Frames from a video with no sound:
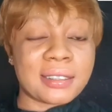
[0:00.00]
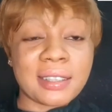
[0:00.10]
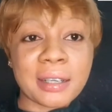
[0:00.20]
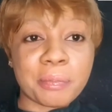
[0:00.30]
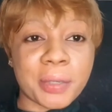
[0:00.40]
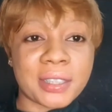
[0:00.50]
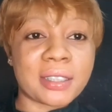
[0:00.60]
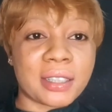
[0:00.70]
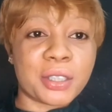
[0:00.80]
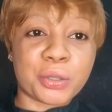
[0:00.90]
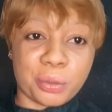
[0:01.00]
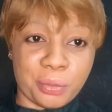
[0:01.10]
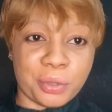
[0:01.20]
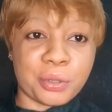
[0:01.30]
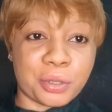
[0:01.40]
There are basically
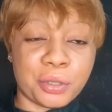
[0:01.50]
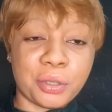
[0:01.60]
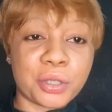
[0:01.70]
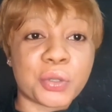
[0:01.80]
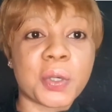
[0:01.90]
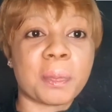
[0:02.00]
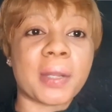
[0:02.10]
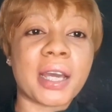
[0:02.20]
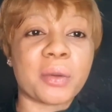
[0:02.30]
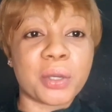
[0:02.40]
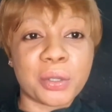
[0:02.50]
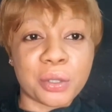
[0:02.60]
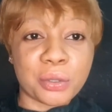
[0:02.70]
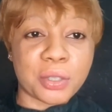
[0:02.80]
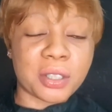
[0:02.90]
some rules you need to apply when you're
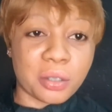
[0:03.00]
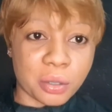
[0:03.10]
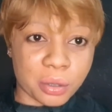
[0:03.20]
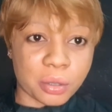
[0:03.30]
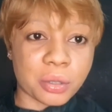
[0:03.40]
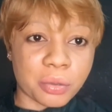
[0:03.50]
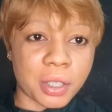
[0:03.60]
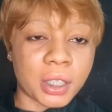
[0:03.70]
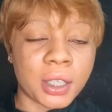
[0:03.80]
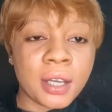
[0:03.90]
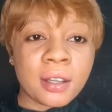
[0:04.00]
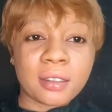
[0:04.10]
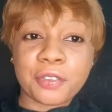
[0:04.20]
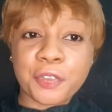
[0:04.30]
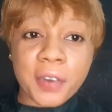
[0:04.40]
using your sunscreen.
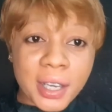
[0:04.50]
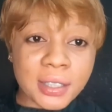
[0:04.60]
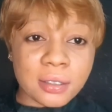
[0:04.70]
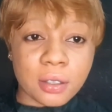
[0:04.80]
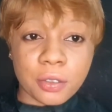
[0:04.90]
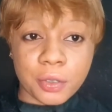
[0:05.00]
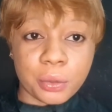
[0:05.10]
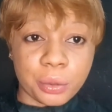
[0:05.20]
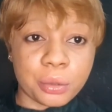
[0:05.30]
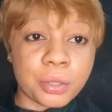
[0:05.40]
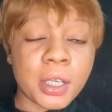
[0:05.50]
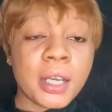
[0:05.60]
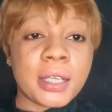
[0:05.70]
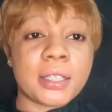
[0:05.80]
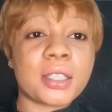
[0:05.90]
The first of the rules
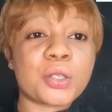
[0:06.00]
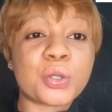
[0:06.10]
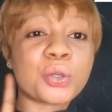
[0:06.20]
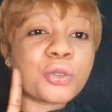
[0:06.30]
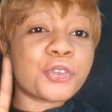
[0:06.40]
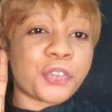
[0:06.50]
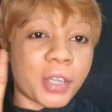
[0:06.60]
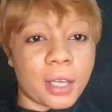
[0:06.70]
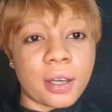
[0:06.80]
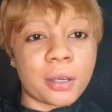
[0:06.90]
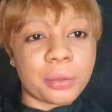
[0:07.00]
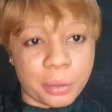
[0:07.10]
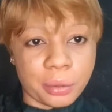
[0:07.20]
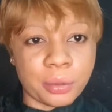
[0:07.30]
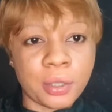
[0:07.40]
is the 2-finger
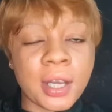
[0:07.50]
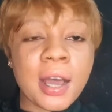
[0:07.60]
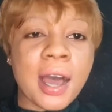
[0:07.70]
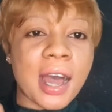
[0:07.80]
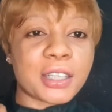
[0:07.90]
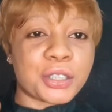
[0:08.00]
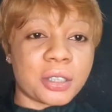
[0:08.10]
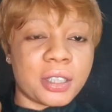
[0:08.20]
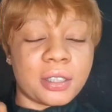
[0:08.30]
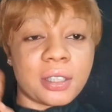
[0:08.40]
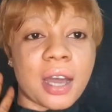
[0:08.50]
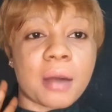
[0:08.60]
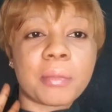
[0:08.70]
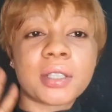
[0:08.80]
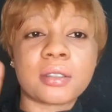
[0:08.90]
rule. Actually, the
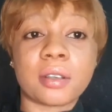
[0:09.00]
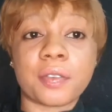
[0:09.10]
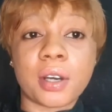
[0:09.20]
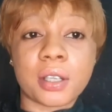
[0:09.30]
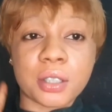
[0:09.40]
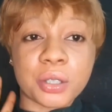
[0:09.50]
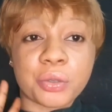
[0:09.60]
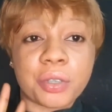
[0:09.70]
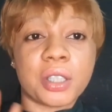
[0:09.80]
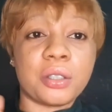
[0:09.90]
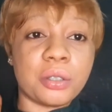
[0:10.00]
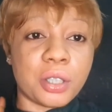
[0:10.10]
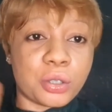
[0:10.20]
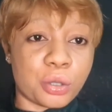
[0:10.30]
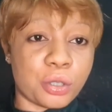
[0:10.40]
amount of sunscreen you
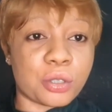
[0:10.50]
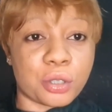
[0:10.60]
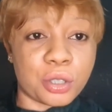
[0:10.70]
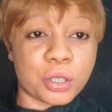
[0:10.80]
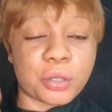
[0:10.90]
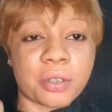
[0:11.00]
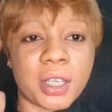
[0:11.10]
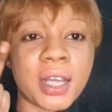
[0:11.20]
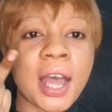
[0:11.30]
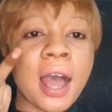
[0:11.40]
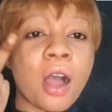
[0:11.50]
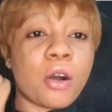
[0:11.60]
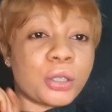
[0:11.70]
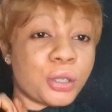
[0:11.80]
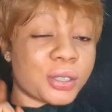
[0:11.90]
need to use
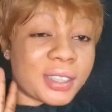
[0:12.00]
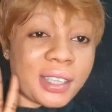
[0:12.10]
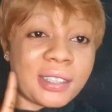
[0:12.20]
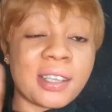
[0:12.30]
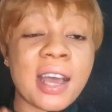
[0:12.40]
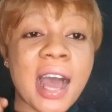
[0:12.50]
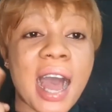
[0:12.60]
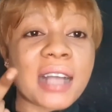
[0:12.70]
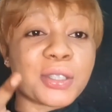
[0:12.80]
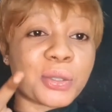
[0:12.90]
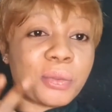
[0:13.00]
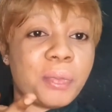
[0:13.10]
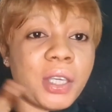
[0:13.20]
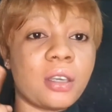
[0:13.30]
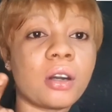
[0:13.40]
on your skin has to
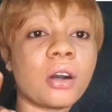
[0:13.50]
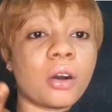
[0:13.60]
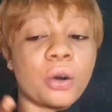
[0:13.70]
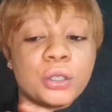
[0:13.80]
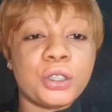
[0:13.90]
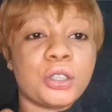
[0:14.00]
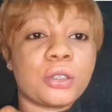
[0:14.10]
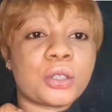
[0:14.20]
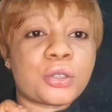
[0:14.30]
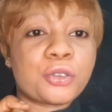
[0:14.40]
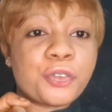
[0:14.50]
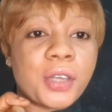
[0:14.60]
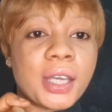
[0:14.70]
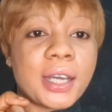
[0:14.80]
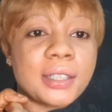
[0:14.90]
be on your 2
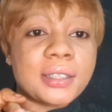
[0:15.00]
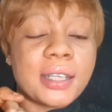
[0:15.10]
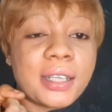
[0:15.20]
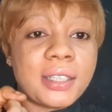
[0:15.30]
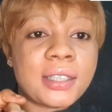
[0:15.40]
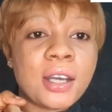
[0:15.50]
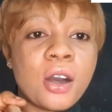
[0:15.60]
fingers. That is,